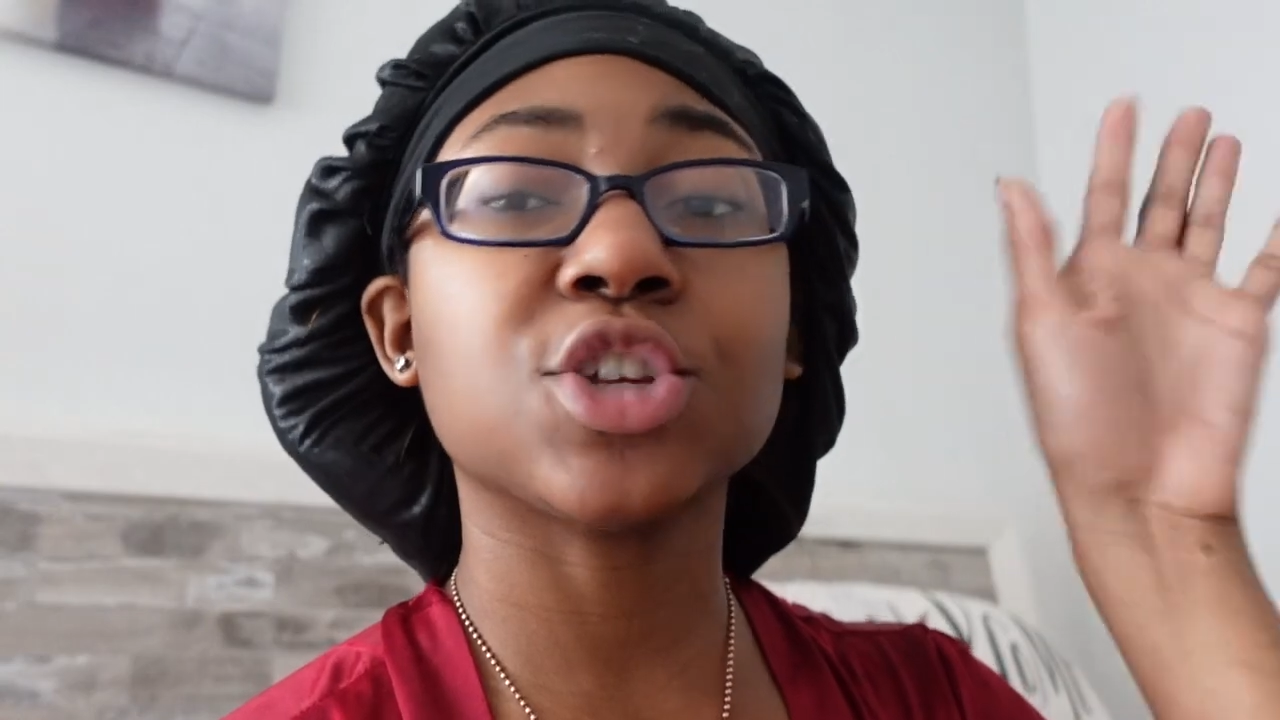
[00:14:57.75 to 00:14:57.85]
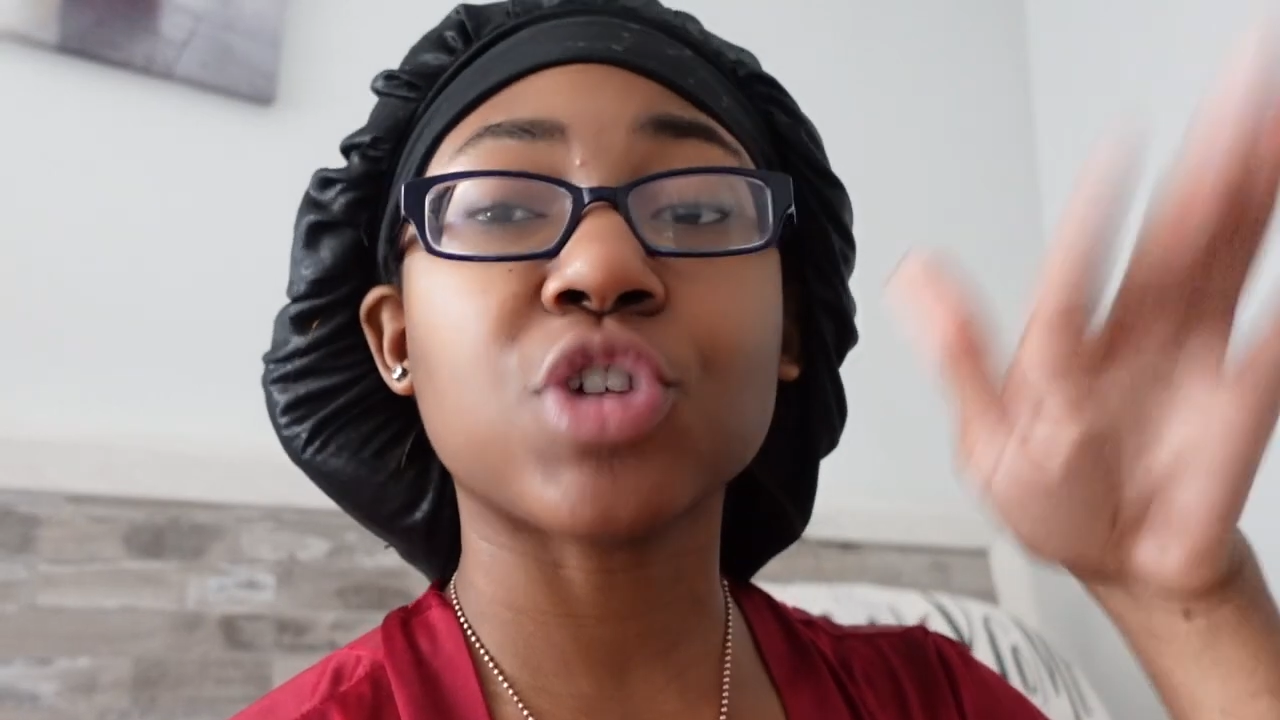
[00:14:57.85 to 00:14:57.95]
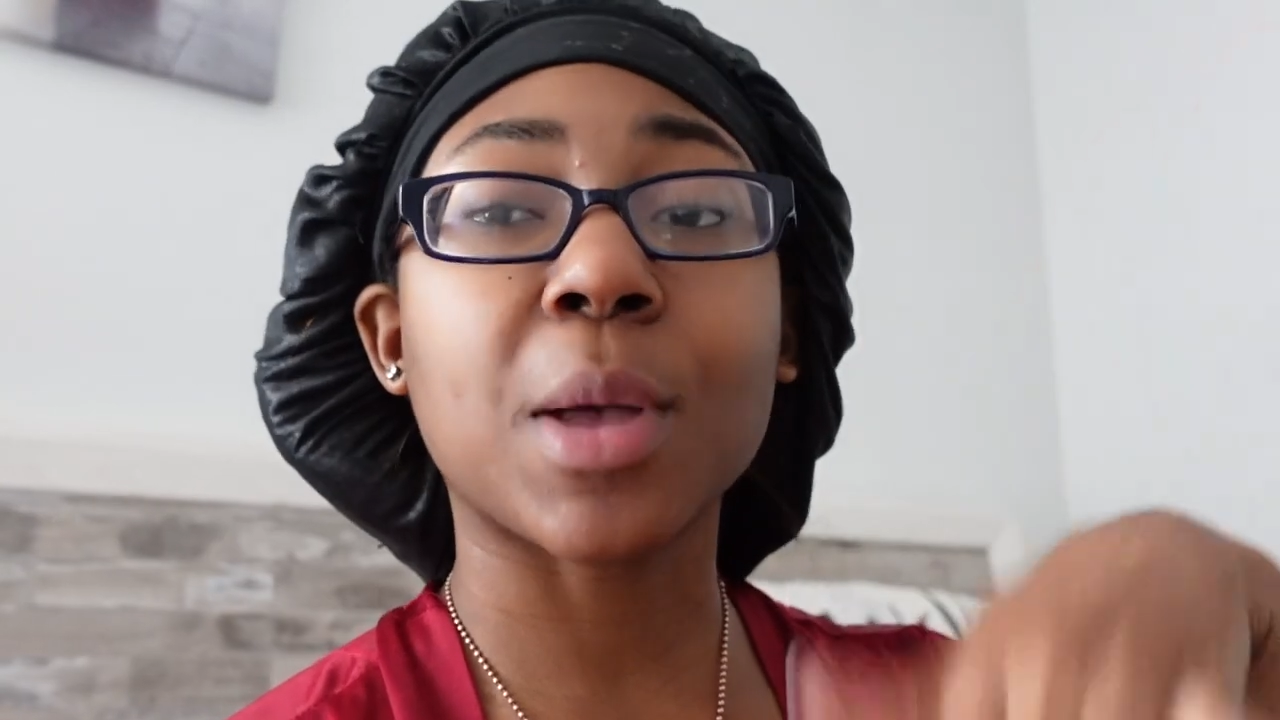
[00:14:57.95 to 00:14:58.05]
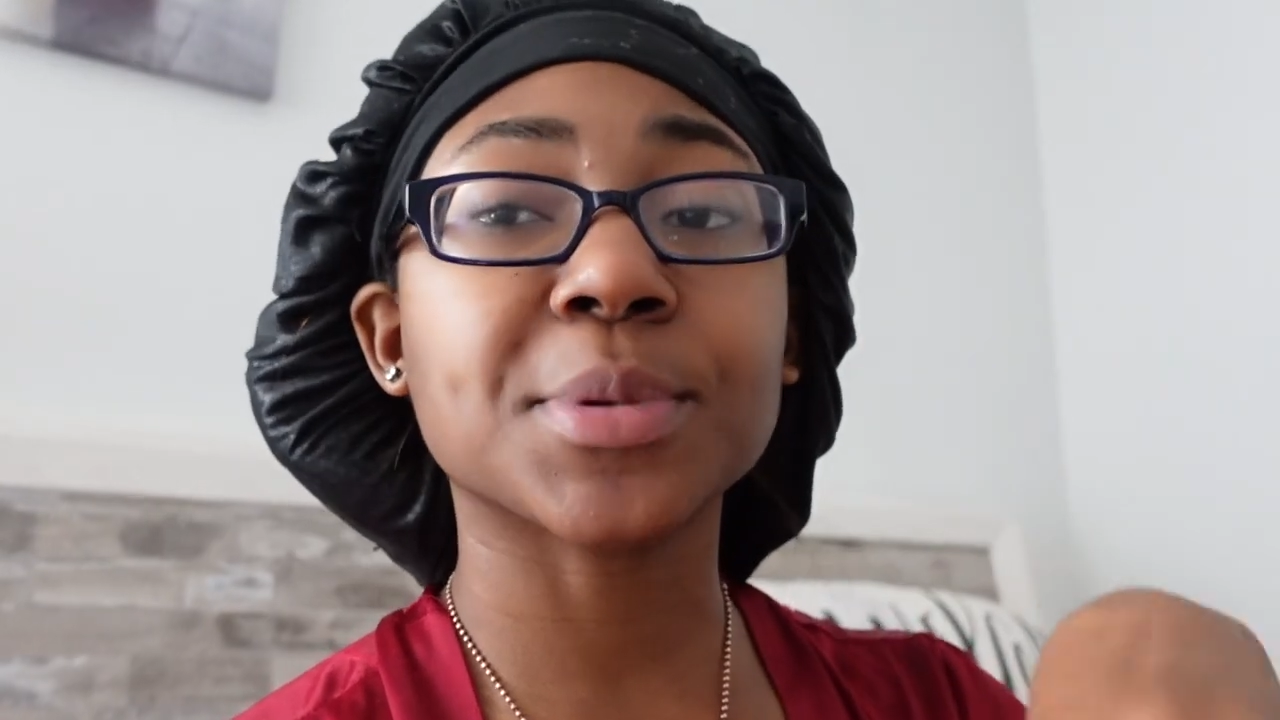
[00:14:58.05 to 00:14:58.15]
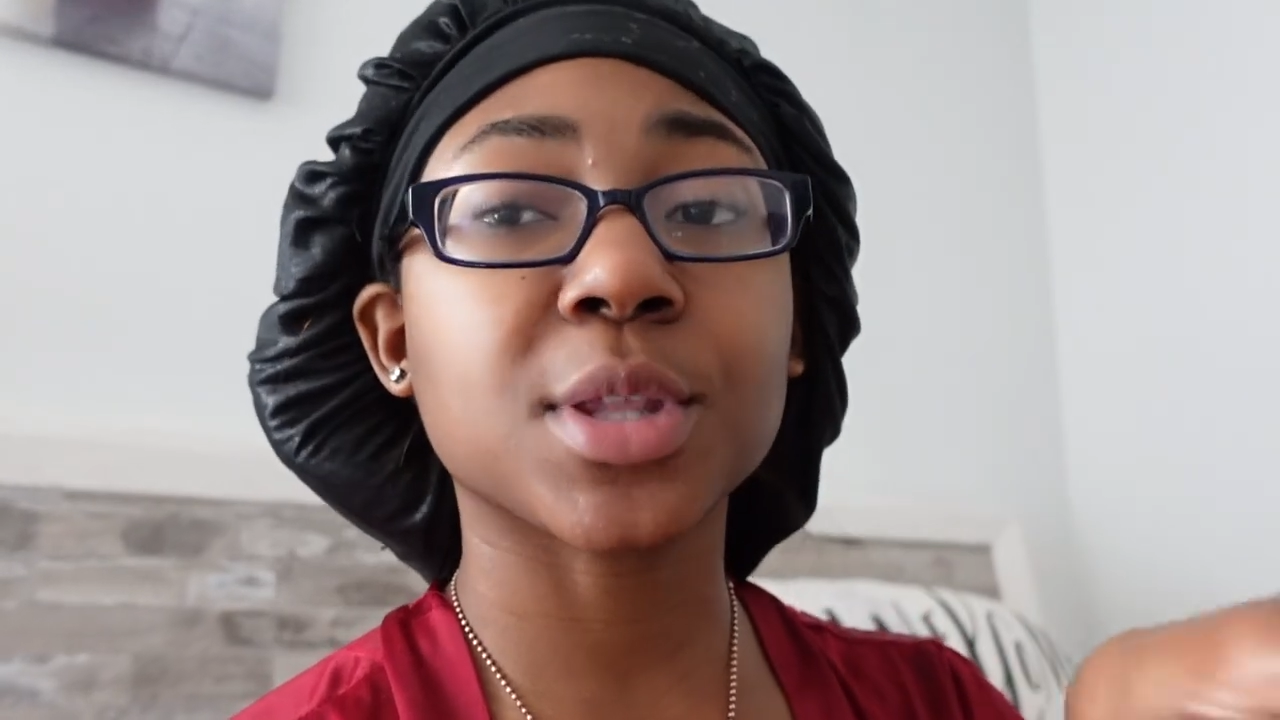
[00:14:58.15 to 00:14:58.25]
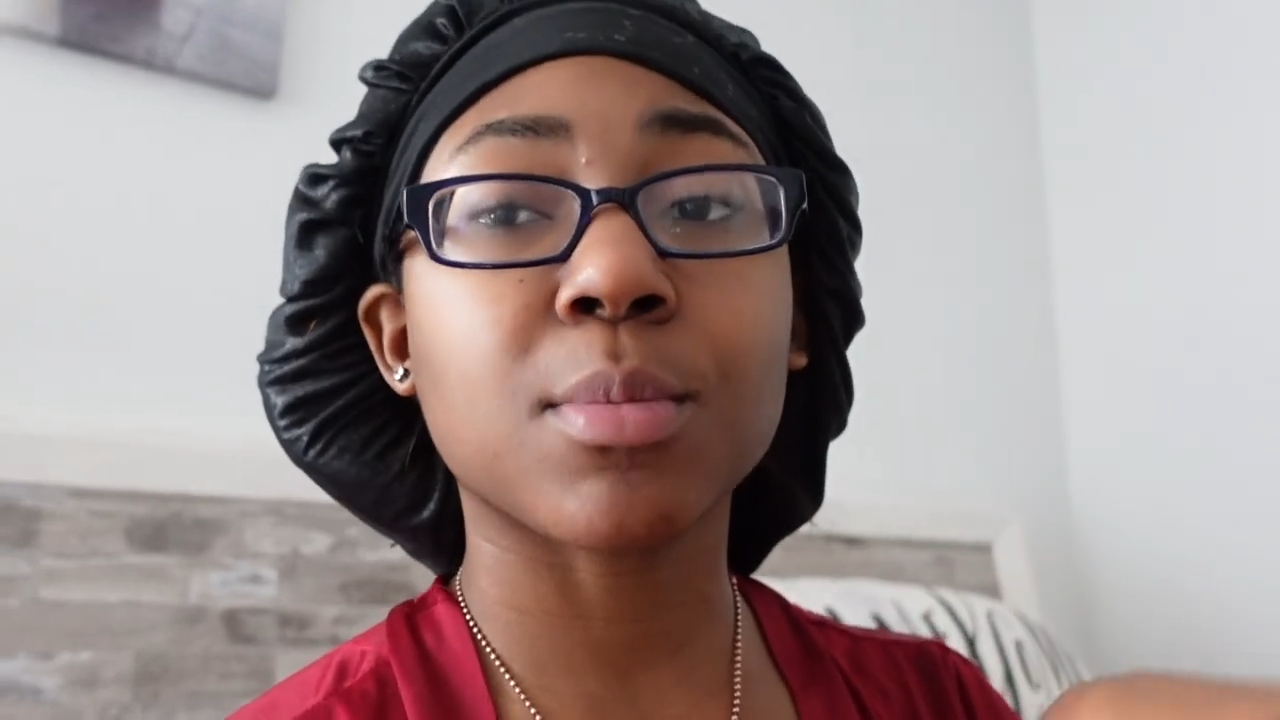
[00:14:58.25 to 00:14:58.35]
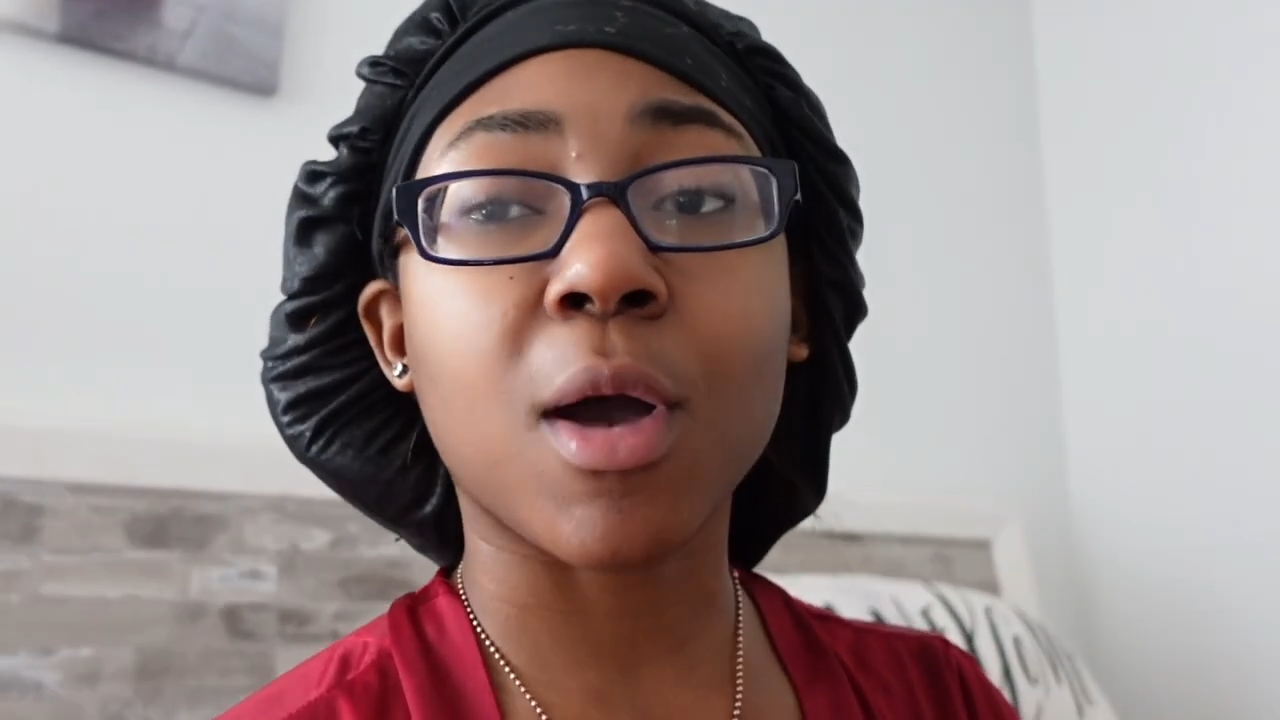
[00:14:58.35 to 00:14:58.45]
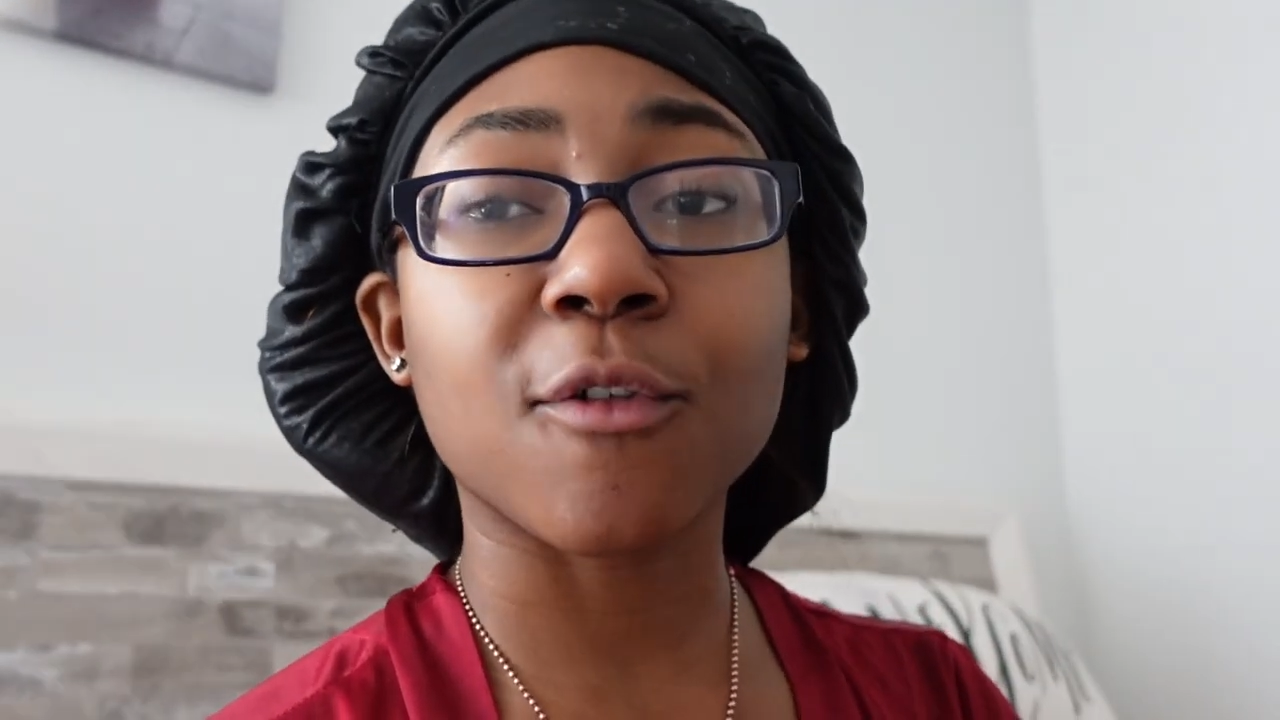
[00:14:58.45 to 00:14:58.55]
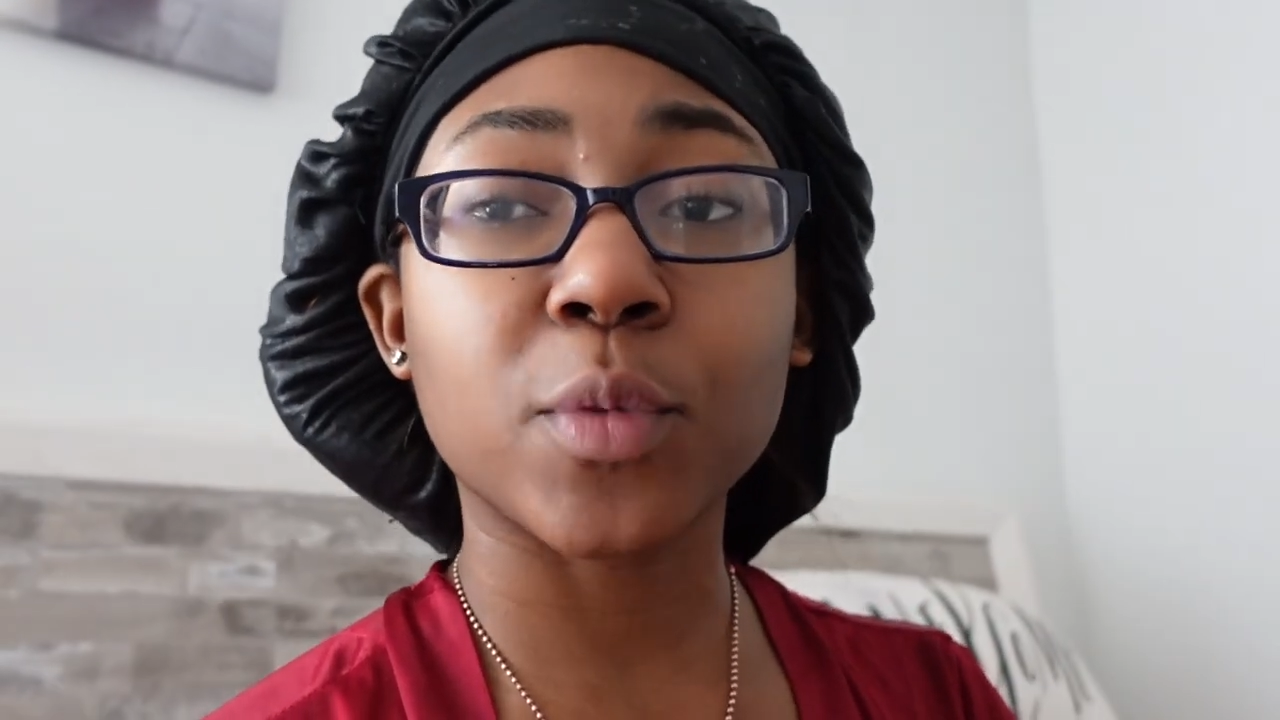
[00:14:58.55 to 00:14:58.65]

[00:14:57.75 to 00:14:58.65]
drops them off